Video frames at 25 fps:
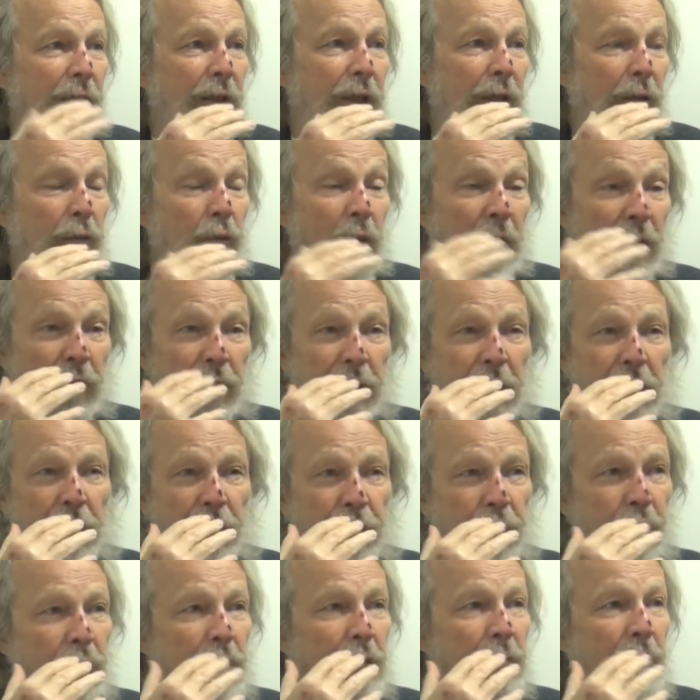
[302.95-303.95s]
They went
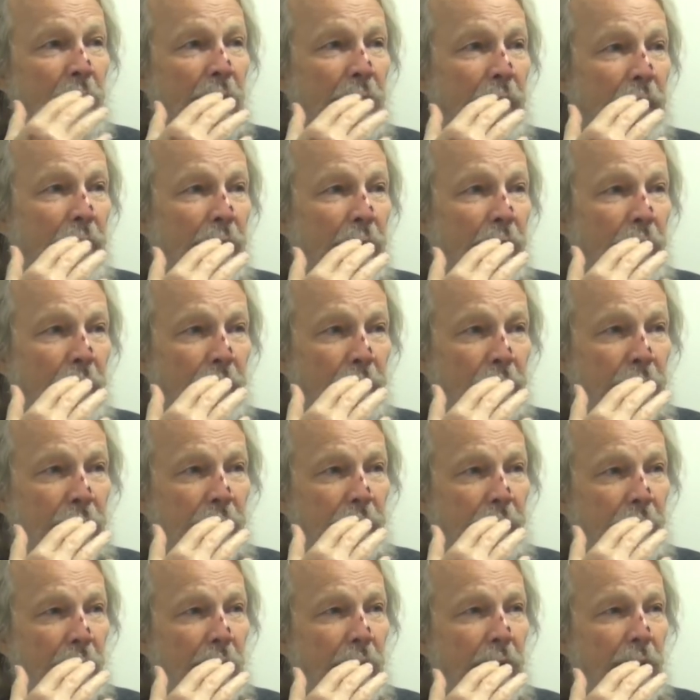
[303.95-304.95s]
through my upper
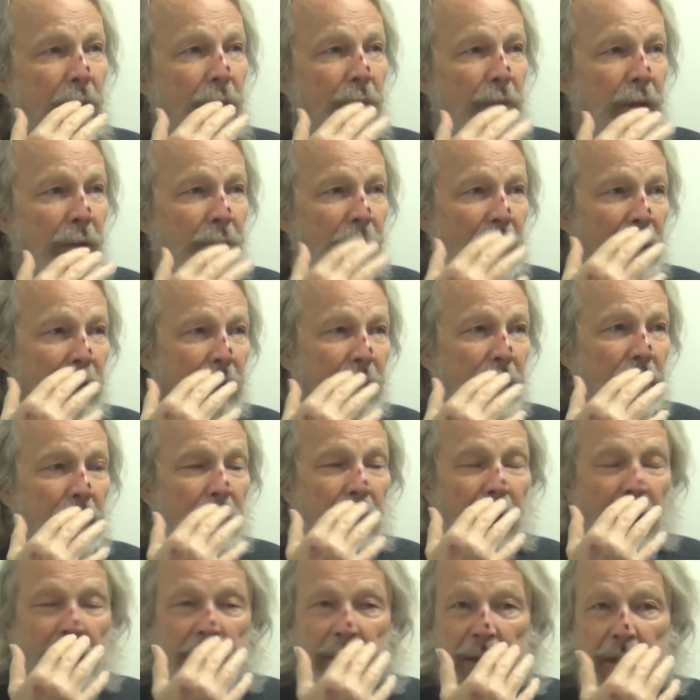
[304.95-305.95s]
gum, but my
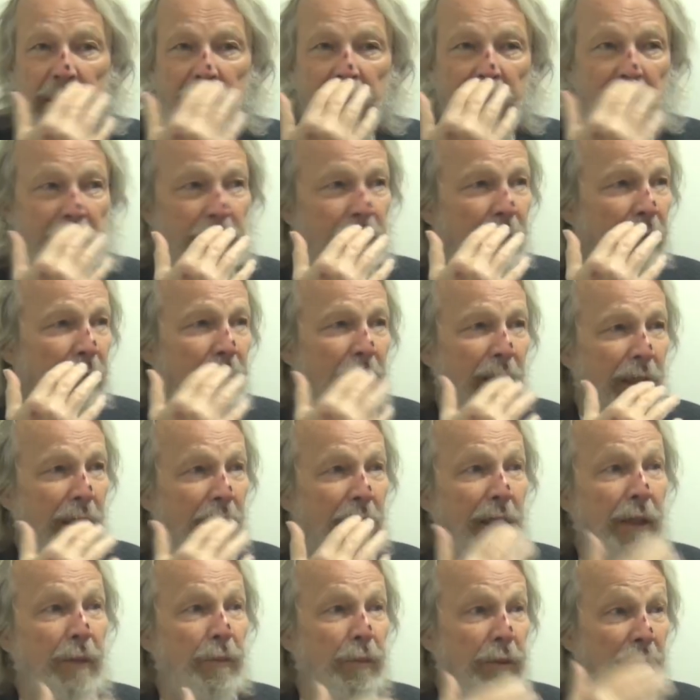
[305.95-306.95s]
I mean lip, but my
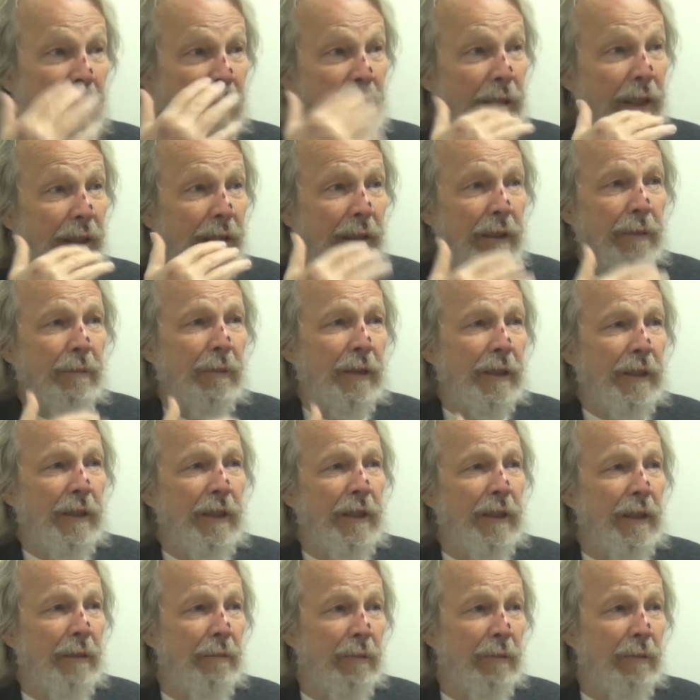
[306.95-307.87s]
lip protected my teeth.